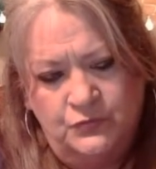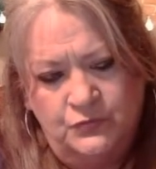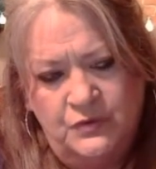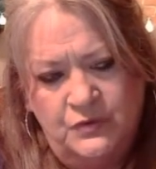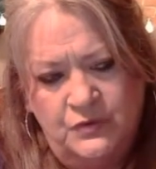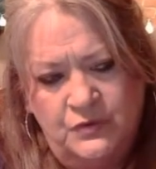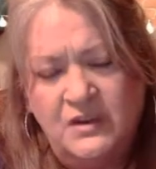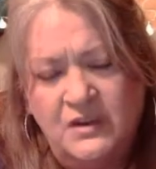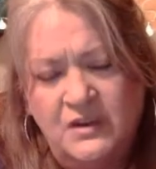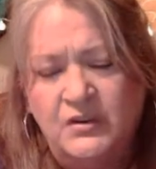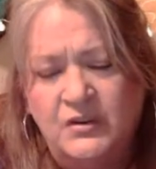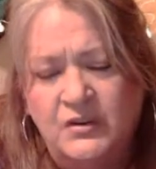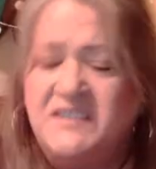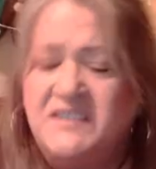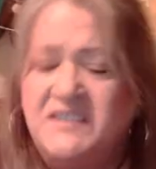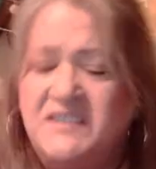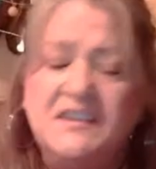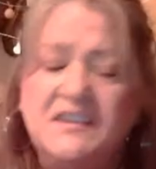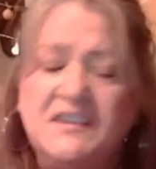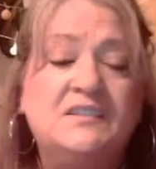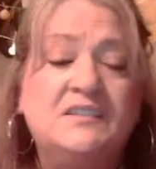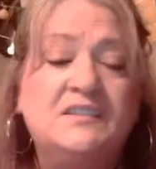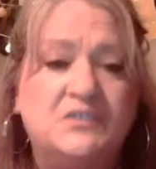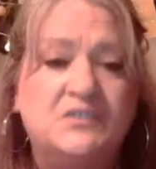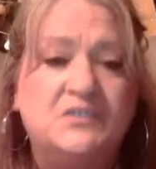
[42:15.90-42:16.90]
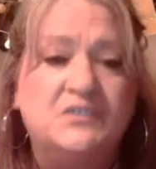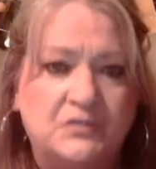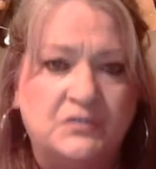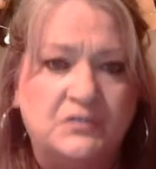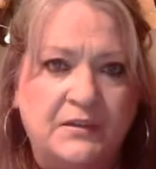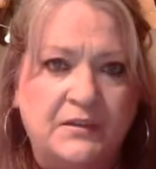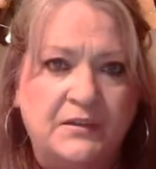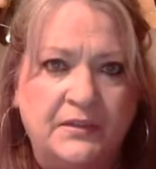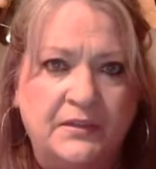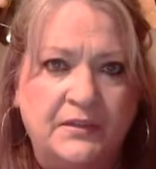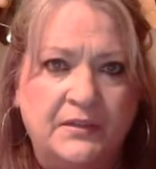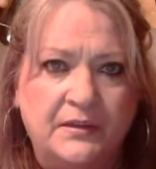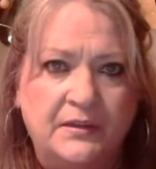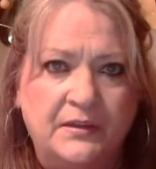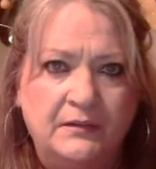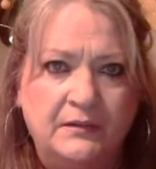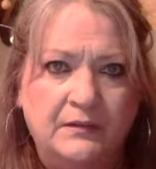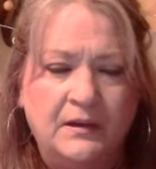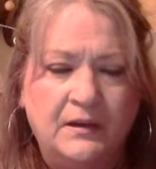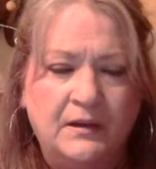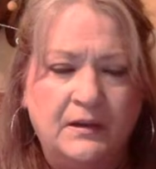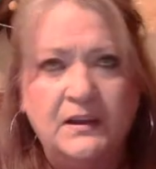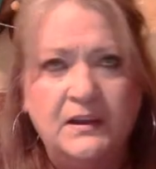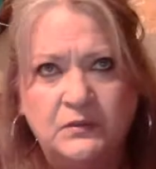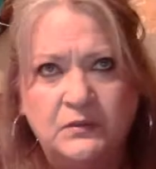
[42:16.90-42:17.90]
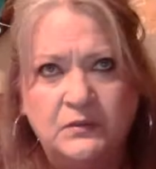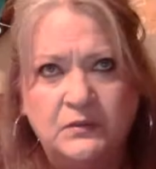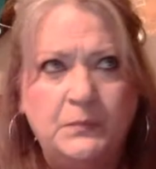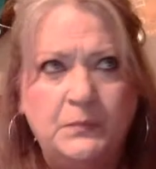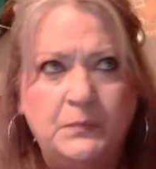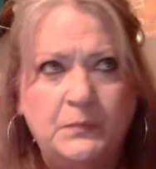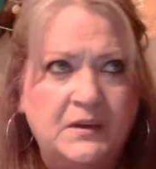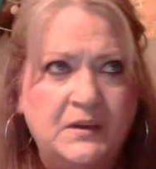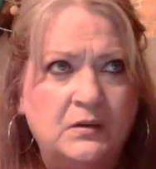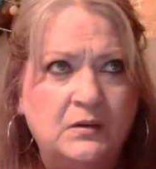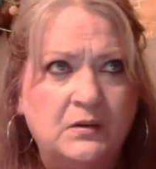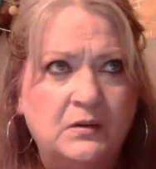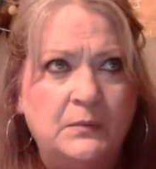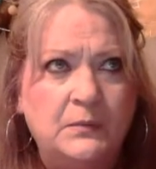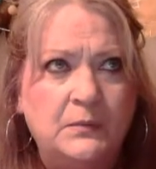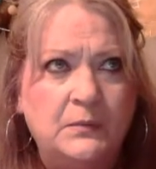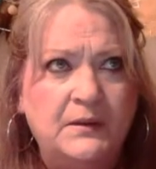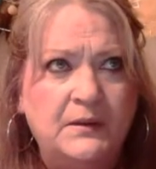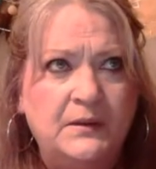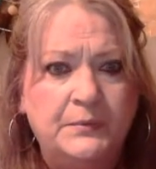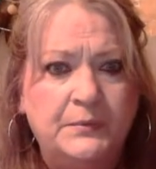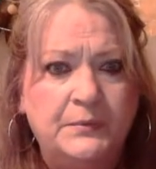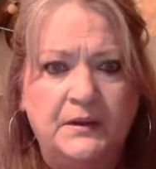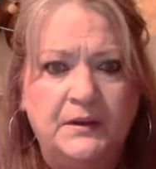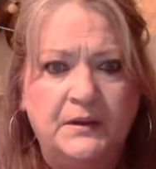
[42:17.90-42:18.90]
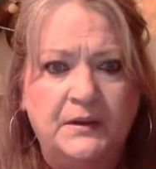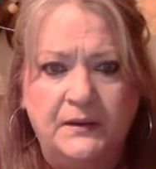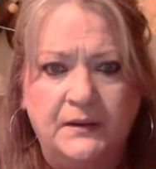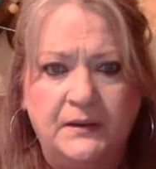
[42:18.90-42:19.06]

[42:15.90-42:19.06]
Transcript: increasing in strength, I guess would be a good way to put it.